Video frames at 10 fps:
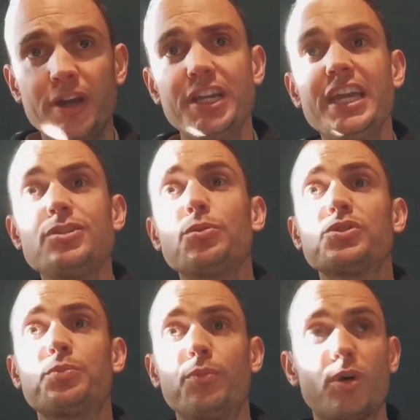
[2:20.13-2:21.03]
when Egypt
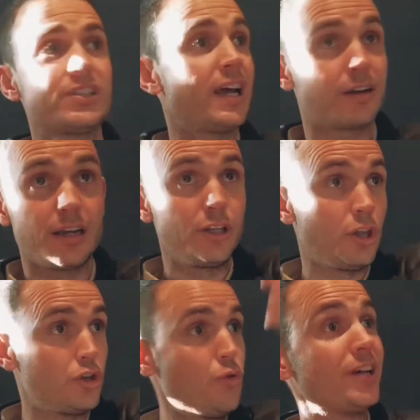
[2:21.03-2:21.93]
was like
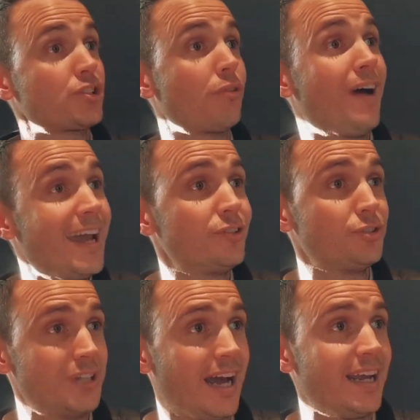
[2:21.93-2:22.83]
the US of A
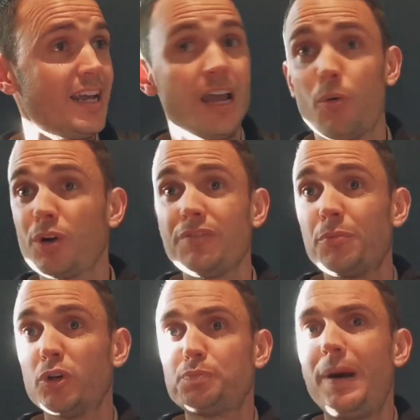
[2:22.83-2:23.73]
today, one of
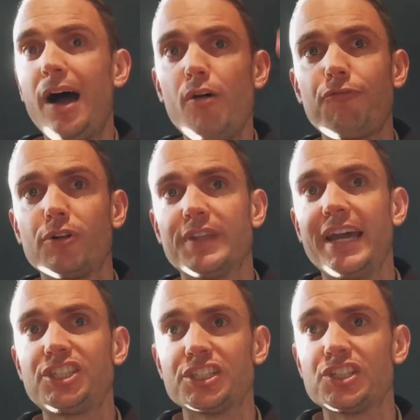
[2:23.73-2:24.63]
the most powerful
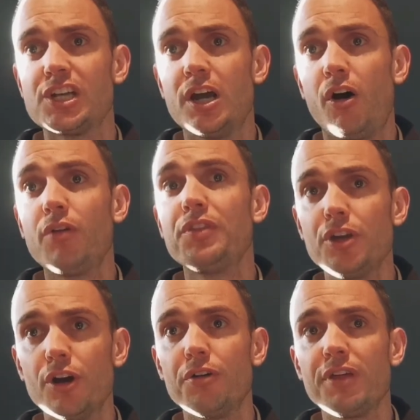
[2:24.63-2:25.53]
nations on
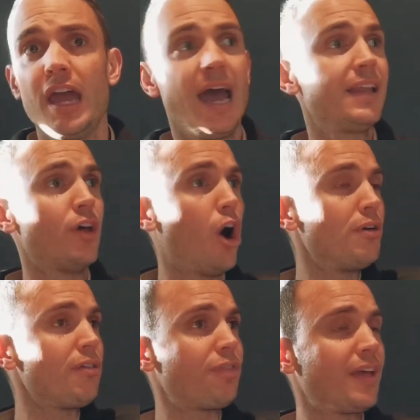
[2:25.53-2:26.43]
the earth. And the
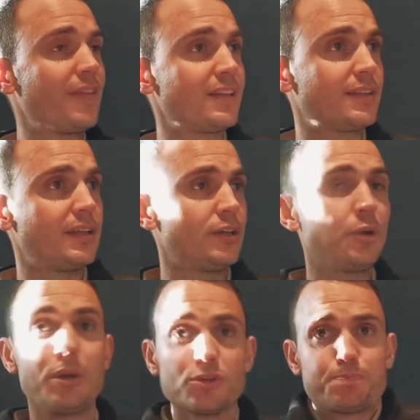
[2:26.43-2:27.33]
only thing that, you
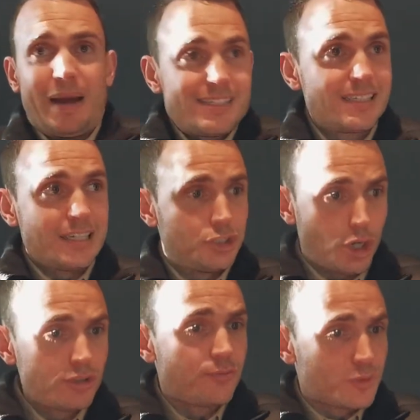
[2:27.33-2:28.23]
know,
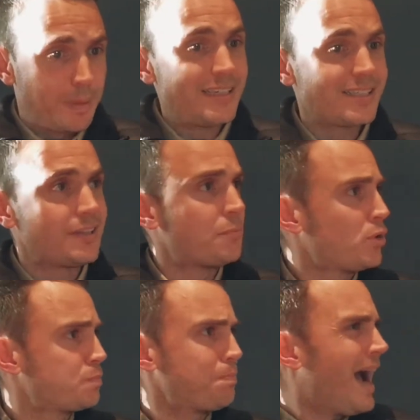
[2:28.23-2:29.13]
Joseph was basically the
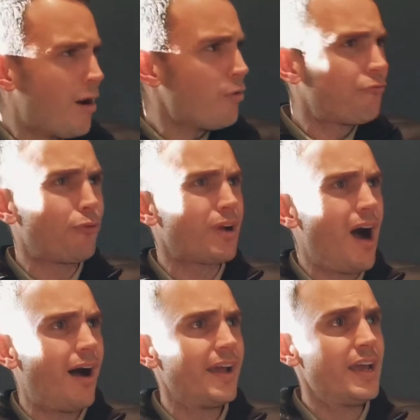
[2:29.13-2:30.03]
most powerful
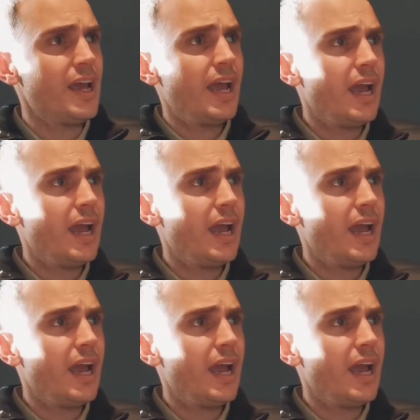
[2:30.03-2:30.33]
guy